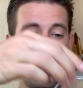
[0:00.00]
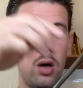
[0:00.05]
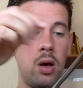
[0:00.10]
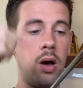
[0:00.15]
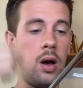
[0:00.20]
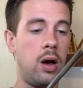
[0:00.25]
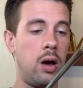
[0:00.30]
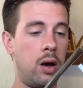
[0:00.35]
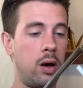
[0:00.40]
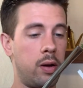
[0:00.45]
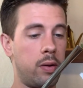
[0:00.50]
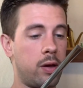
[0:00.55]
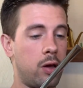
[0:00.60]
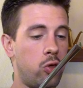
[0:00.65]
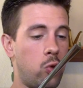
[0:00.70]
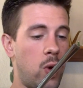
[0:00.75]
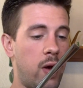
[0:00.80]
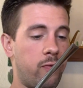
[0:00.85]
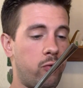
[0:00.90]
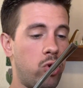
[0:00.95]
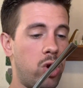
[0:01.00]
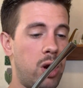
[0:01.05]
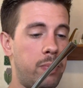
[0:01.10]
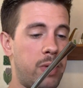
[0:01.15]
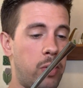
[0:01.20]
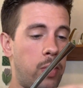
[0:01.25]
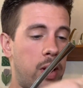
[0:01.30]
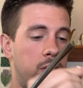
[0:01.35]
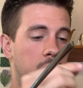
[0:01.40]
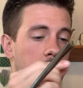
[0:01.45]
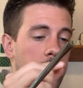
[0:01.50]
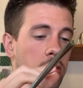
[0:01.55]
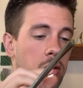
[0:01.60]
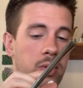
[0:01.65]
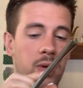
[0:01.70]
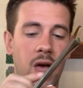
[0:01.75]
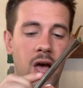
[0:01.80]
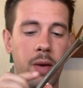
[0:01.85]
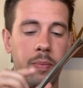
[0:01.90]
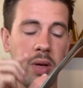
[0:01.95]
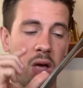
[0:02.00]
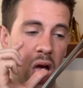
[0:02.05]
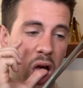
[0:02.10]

because you have cream that rises to the top.